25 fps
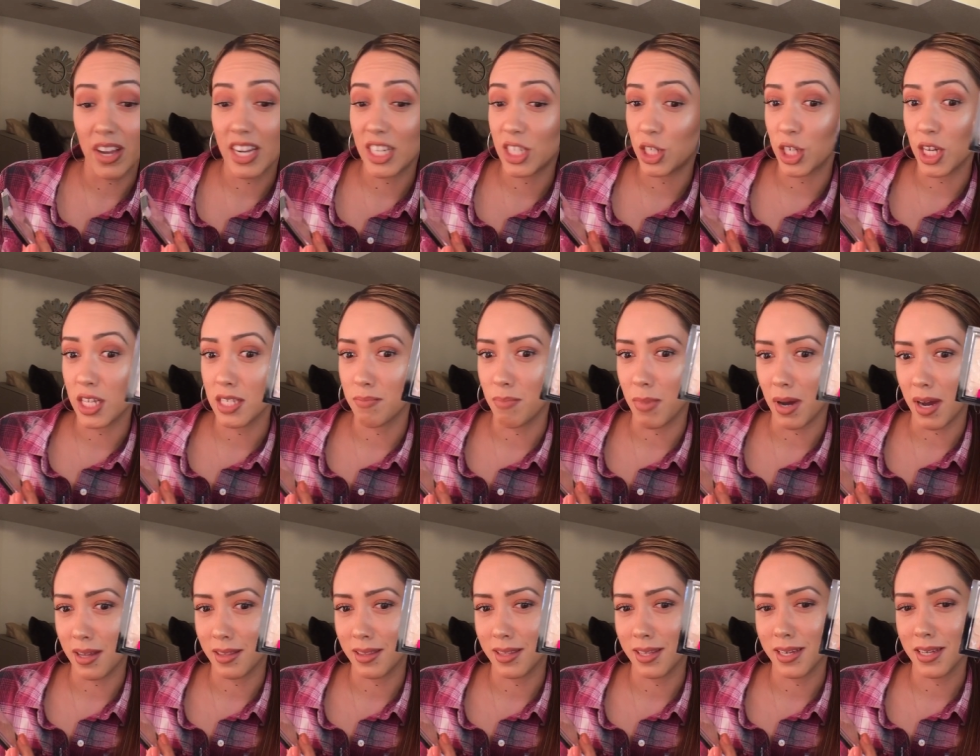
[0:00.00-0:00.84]
I just
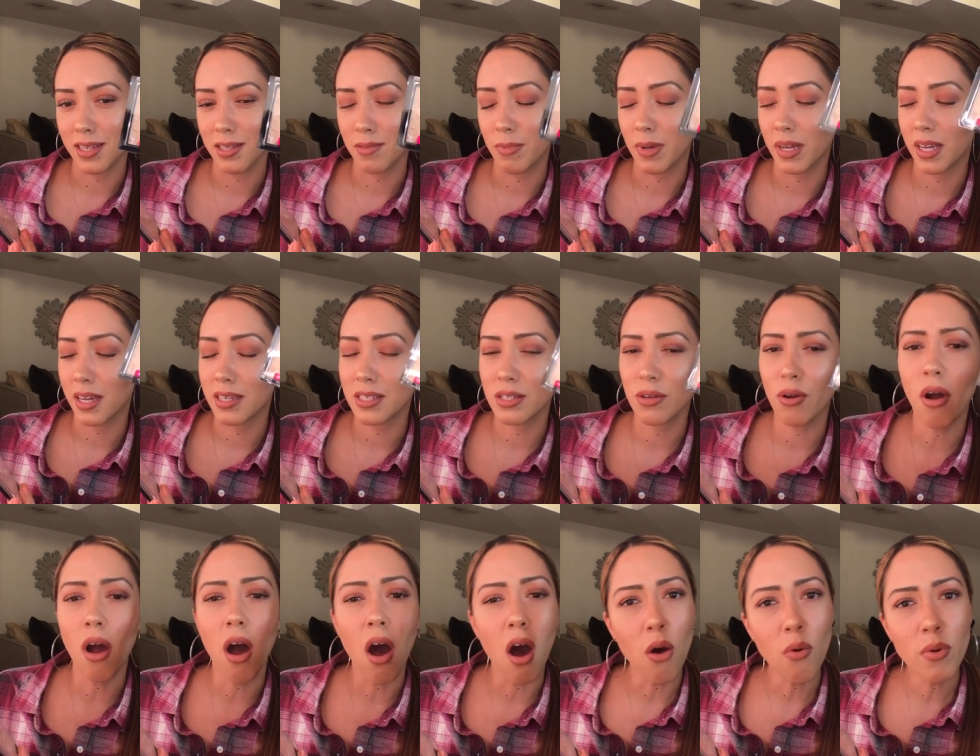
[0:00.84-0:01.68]
bought this because
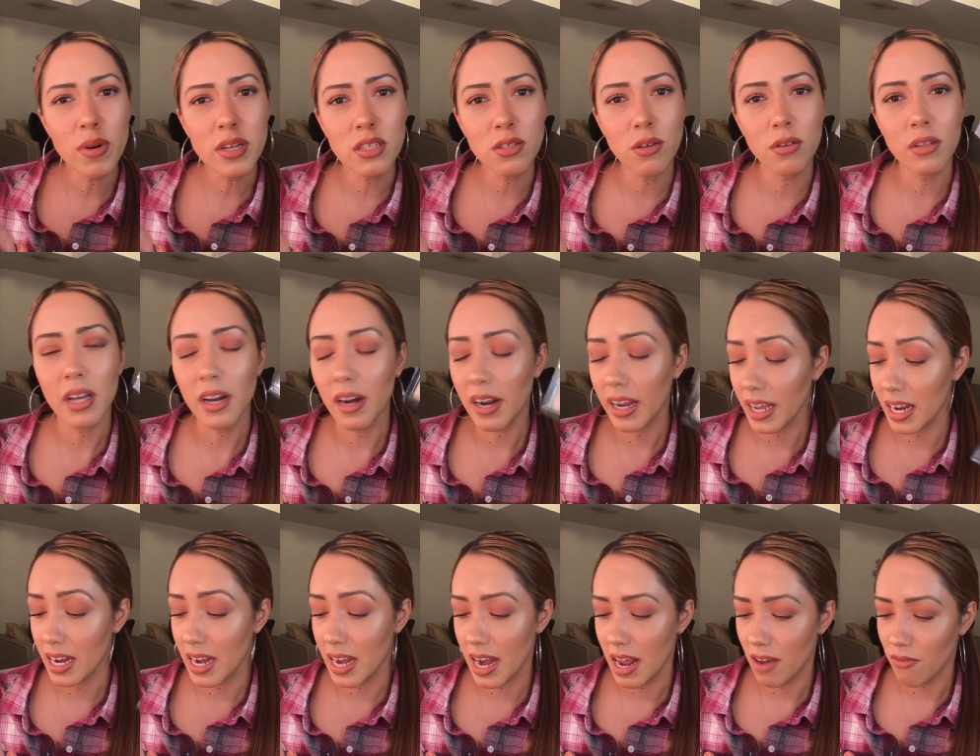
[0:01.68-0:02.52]
they're always sold out. I
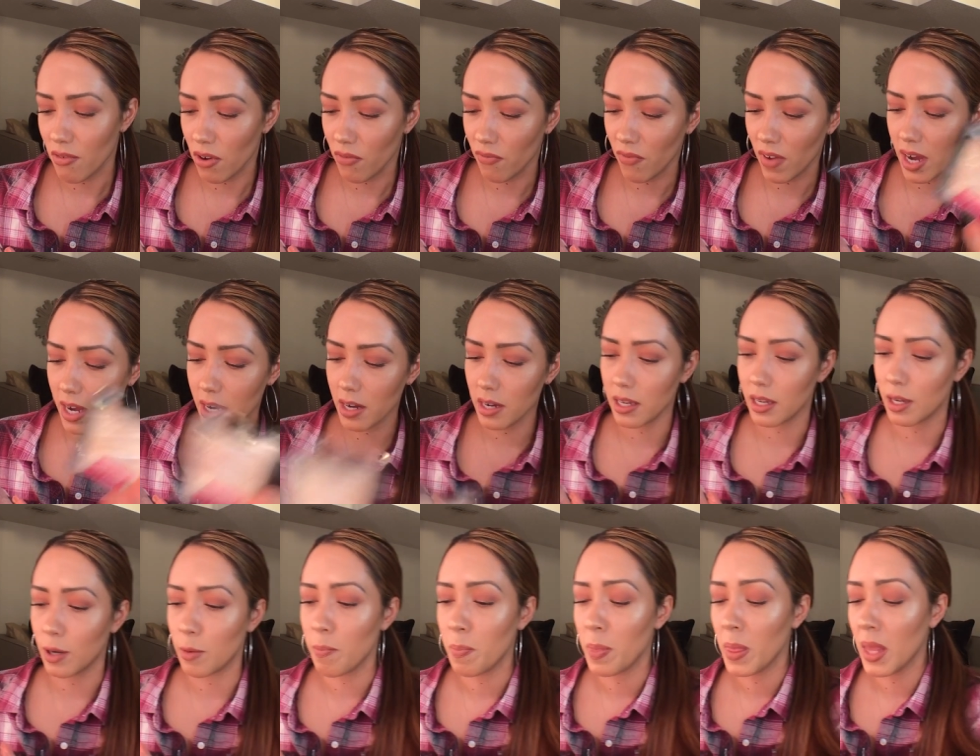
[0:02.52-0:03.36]
can never
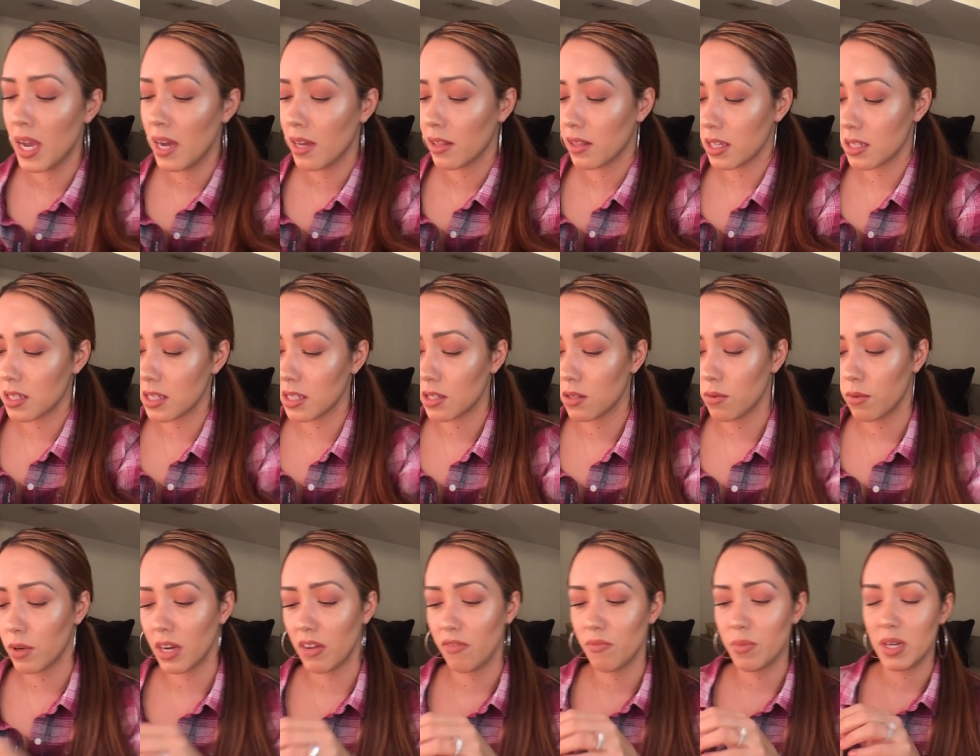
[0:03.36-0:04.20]
find it. This is
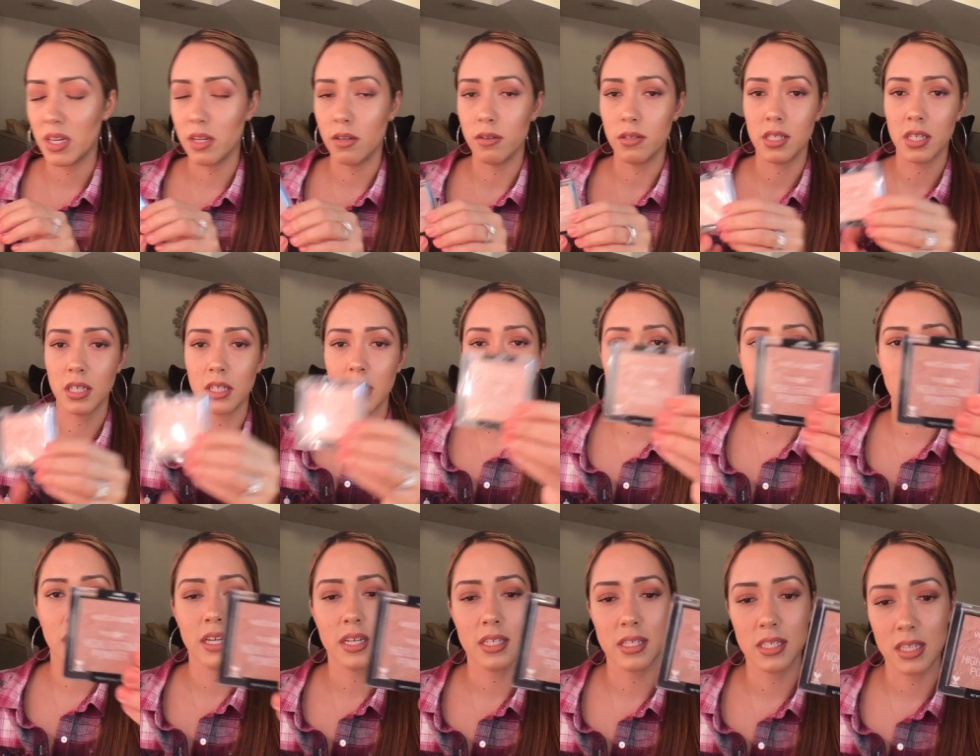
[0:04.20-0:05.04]
the one I've been using
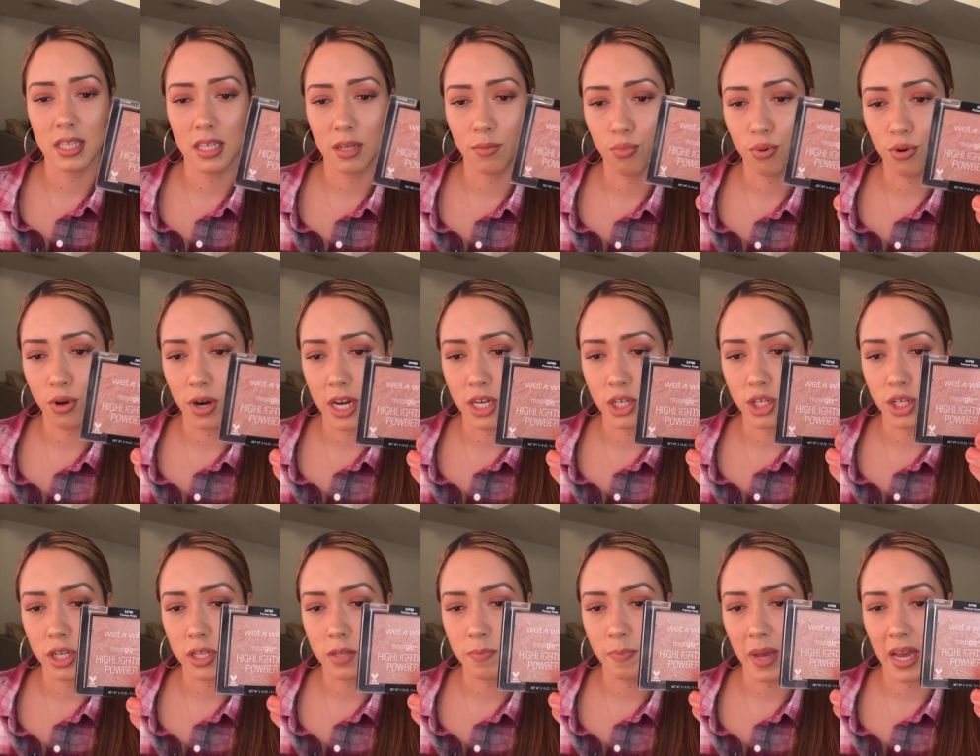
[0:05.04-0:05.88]
lately. It's the
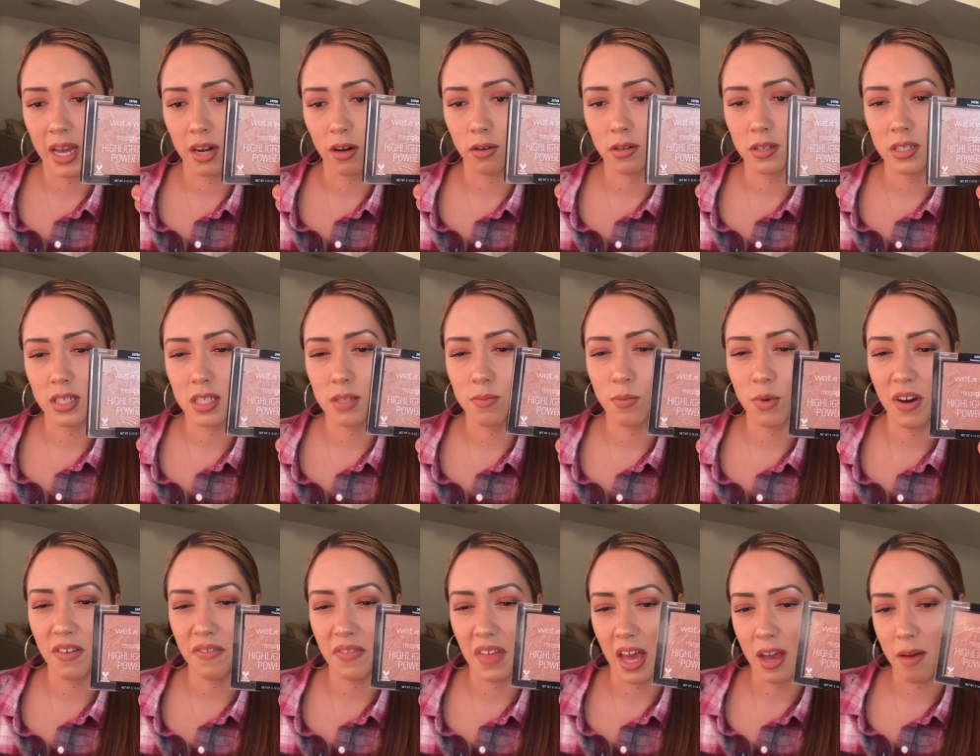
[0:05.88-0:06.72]
Precious Petals. It's
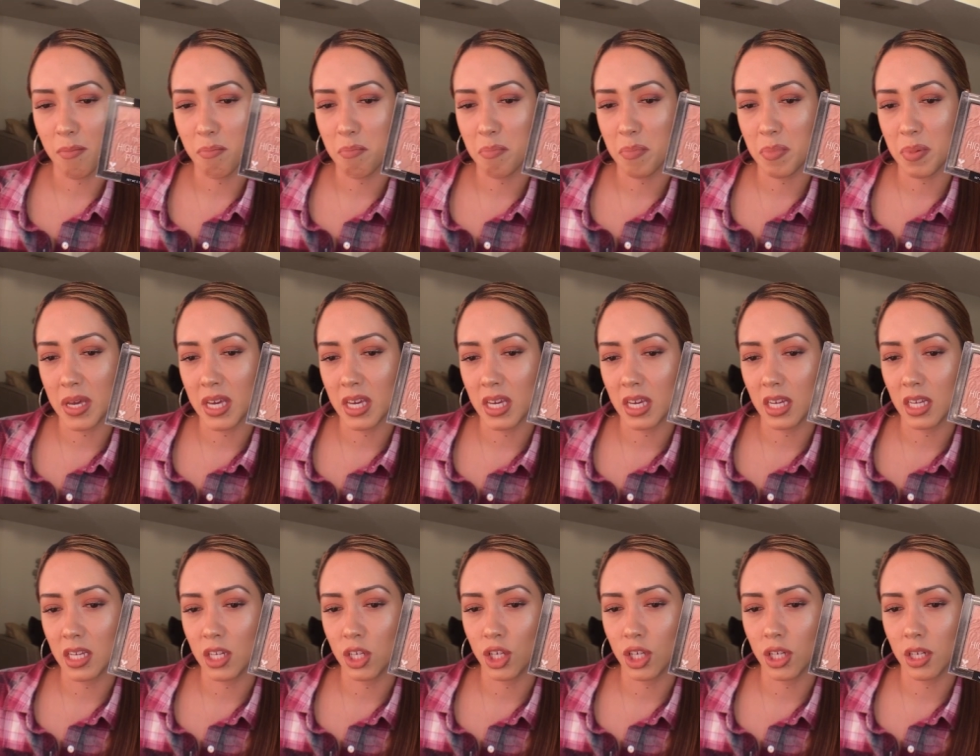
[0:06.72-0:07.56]
more of that
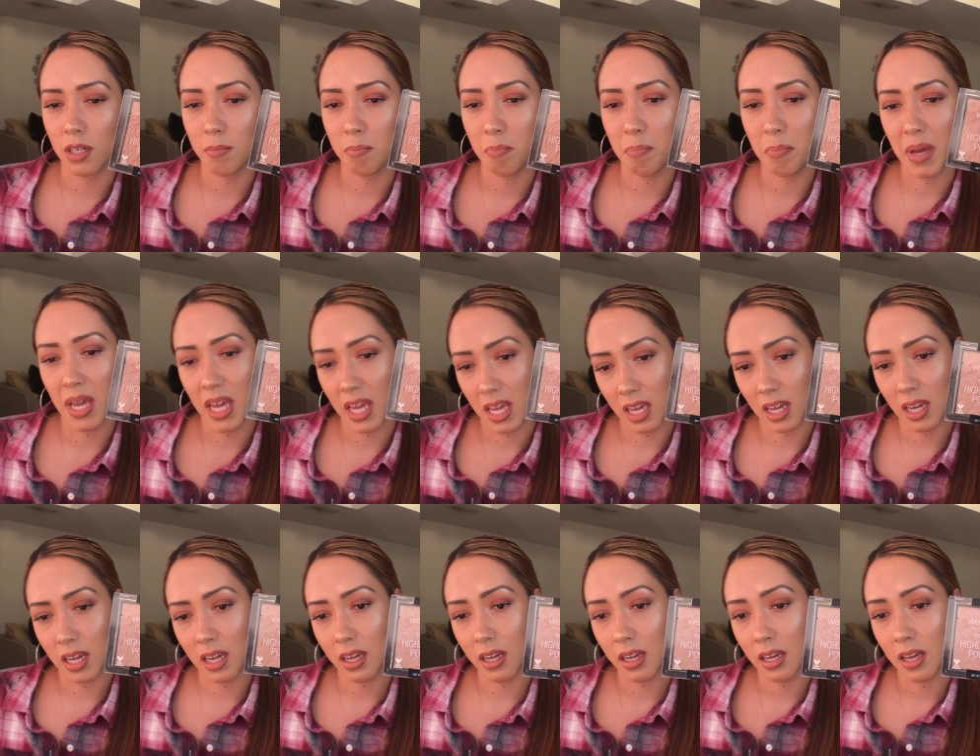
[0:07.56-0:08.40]
peachy
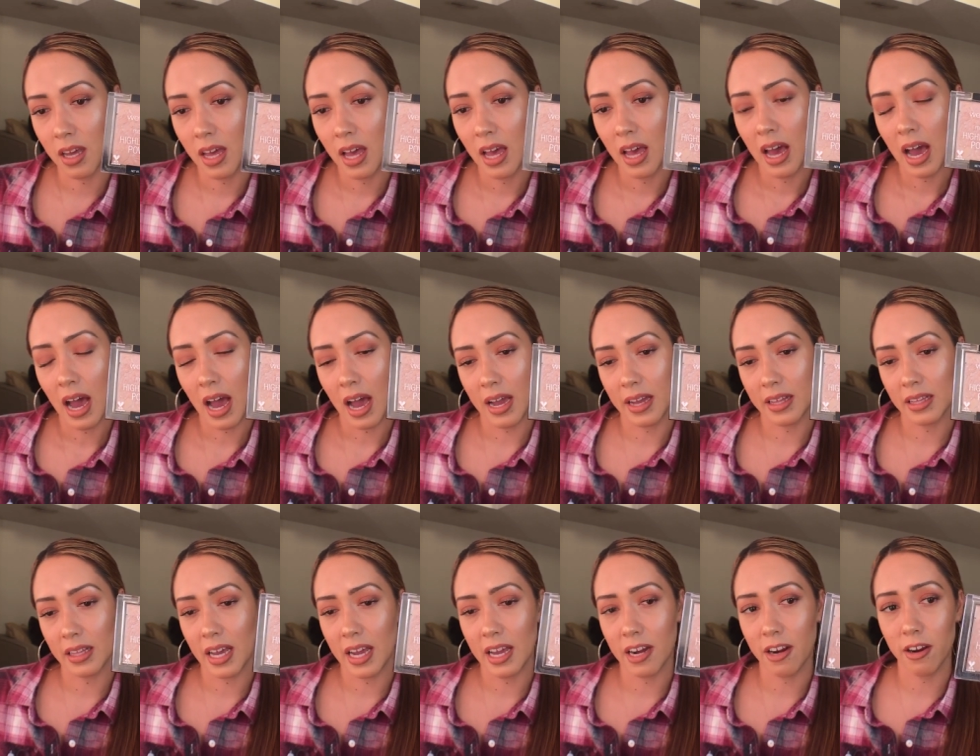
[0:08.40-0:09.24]
pink
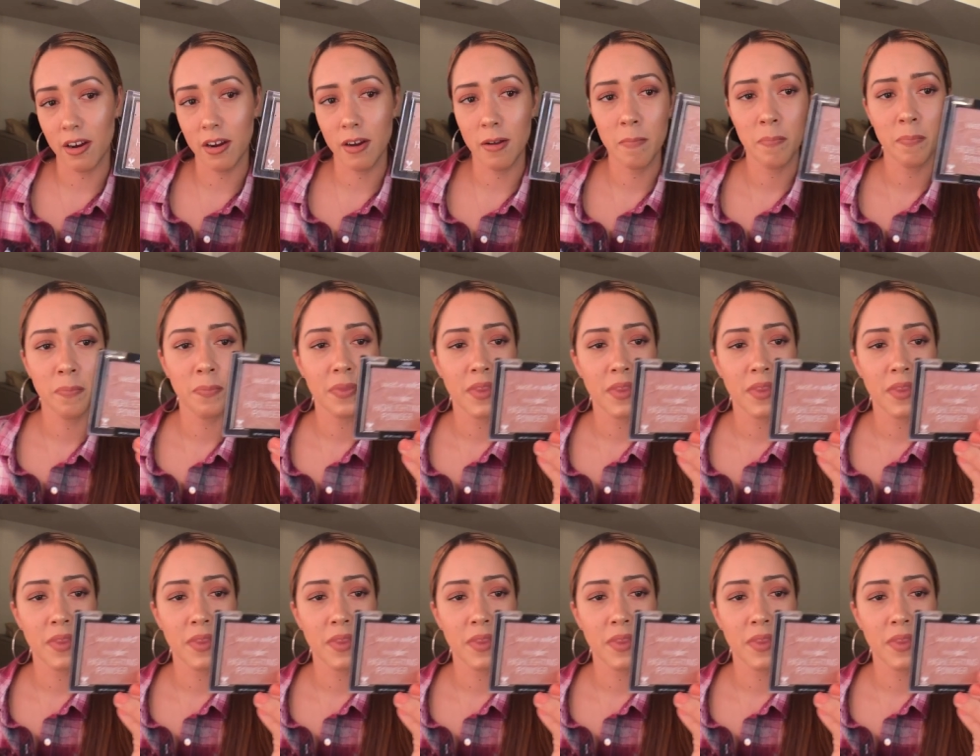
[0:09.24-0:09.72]
highlighter.